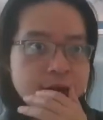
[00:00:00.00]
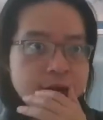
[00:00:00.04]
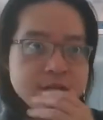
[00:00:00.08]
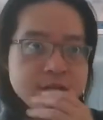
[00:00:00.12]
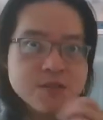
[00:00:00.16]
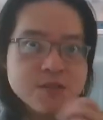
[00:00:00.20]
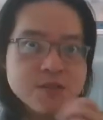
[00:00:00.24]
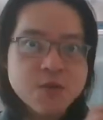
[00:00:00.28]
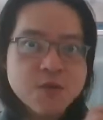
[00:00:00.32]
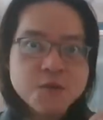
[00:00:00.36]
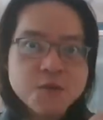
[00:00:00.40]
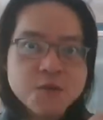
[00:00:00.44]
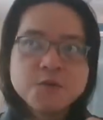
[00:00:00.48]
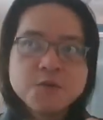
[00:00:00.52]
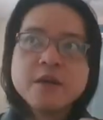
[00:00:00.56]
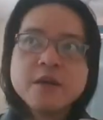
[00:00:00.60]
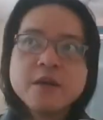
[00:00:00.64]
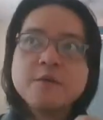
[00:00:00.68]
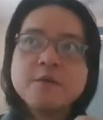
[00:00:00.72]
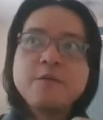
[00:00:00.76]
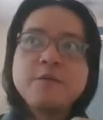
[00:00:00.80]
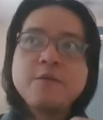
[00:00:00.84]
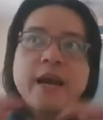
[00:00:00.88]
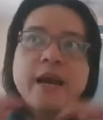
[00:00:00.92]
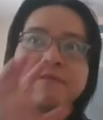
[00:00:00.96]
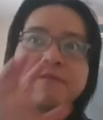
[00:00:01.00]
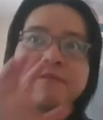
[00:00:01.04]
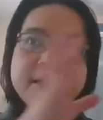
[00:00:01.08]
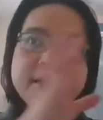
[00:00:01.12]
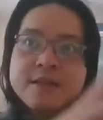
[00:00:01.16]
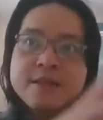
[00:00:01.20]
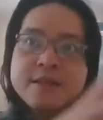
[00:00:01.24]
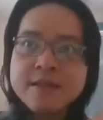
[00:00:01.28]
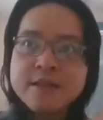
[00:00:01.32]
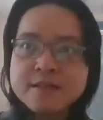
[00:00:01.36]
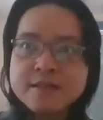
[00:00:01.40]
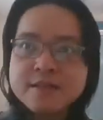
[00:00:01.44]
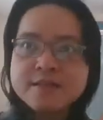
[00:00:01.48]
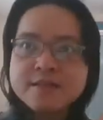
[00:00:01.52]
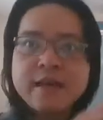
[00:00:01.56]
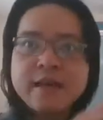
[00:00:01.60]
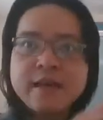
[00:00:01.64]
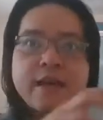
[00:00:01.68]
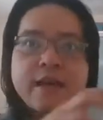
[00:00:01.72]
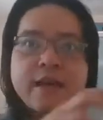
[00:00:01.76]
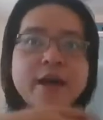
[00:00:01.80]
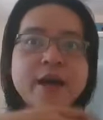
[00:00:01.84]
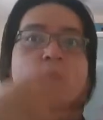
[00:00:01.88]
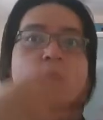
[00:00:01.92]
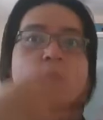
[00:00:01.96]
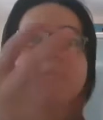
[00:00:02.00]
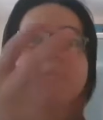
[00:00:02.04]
So we have done this, and I hope